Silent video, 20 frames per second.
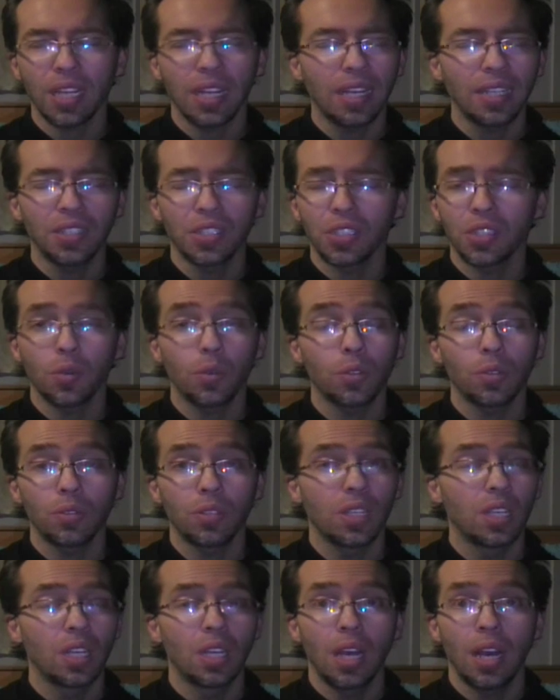and I just don't,
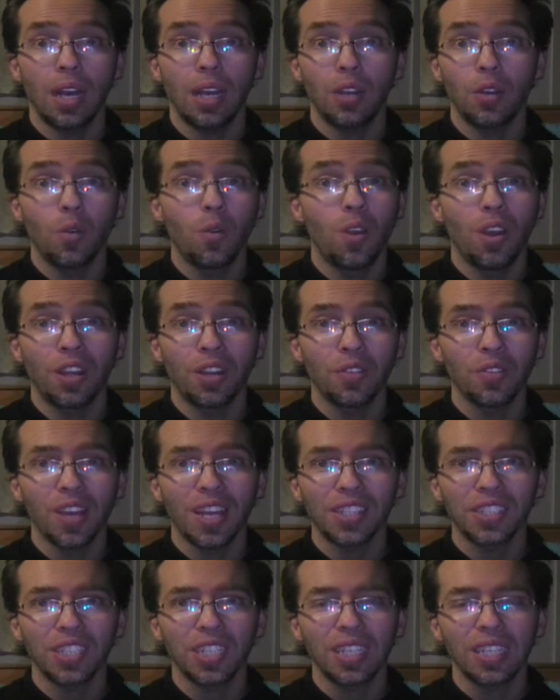I don't want to
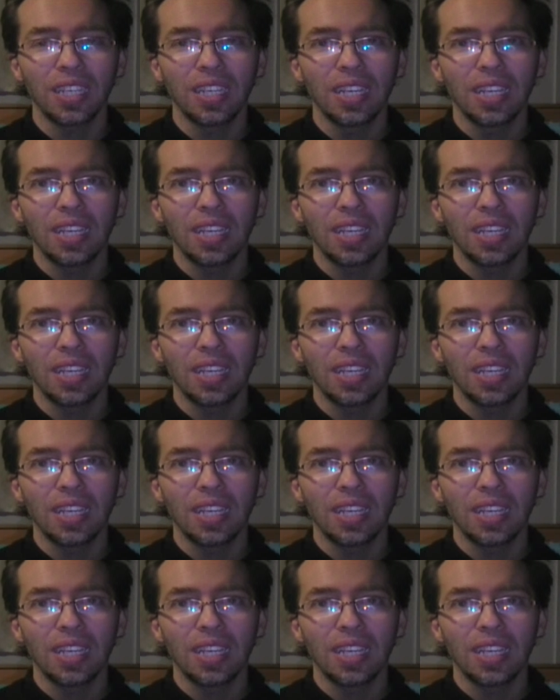watch it.